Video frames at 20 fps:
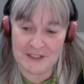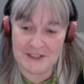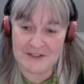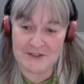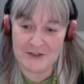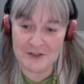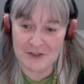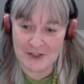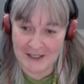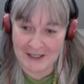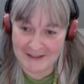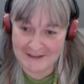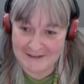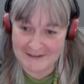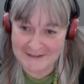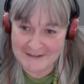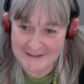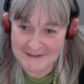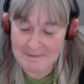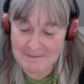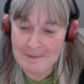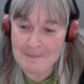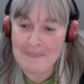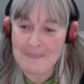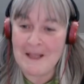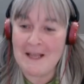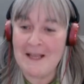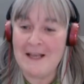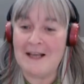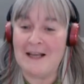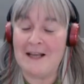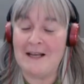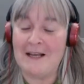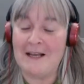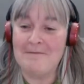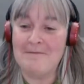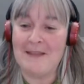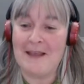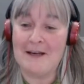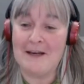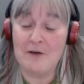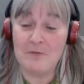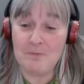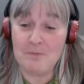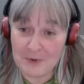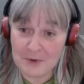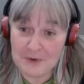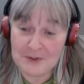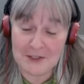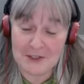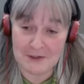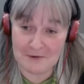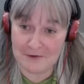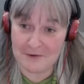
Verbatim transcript: as a child, um, and I've bought it